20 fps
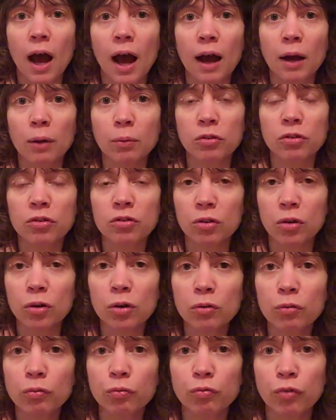I was
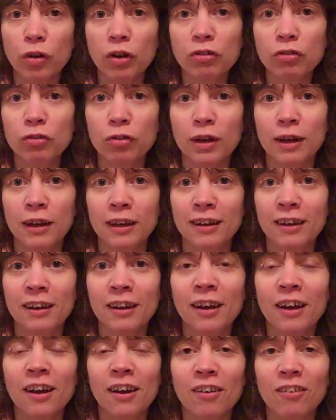so frustrated
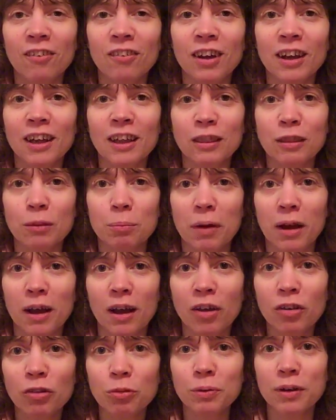with my
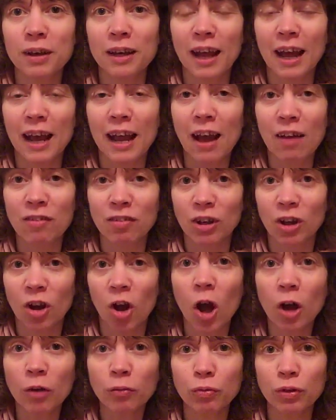husband and I having
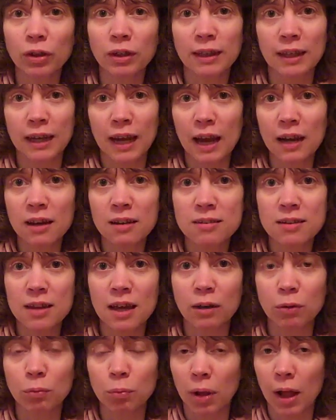conflict that I
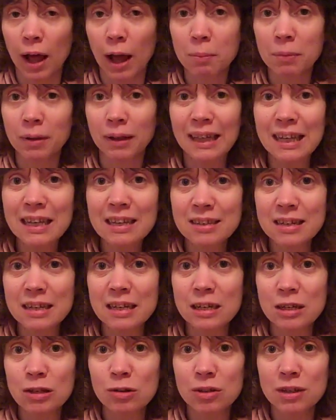decided, well, I'm at least
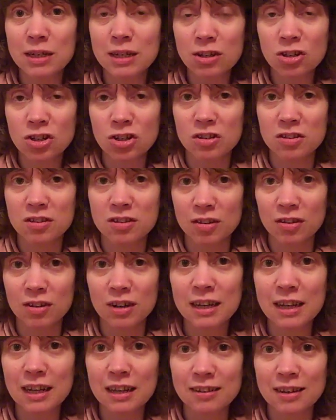going to do the dishes so
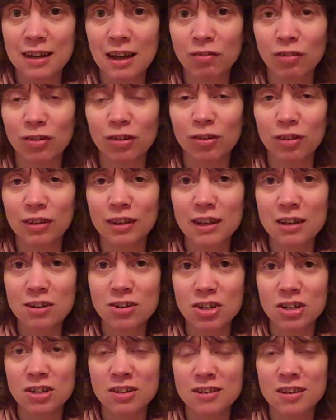he doesn't have to do the
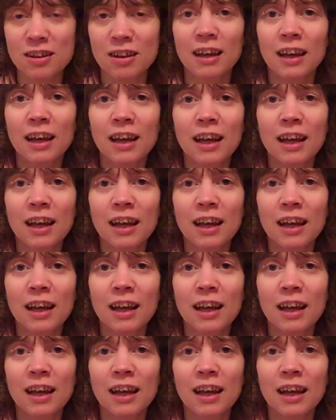dishes.